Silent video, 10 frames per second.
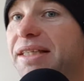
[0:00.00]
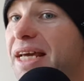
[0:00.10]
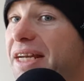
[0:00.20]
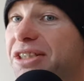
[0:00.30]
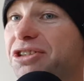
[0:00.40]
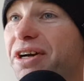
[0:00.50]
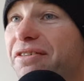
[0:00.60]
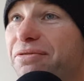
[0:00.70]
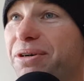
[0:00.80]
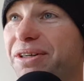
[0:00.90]
adding
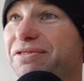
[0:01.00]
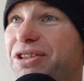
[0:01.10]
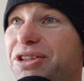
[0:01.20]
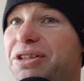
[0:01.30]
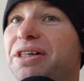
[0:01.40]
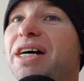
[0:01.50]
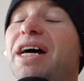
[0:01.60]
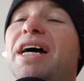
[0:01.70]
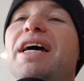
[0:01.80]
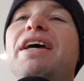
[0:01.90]
strength work for sure.
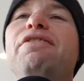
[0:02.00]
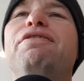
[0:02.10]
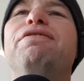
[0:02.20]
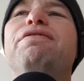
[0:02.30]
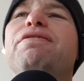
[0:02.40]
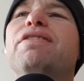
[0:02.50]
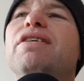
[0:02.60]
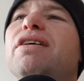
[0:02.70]
If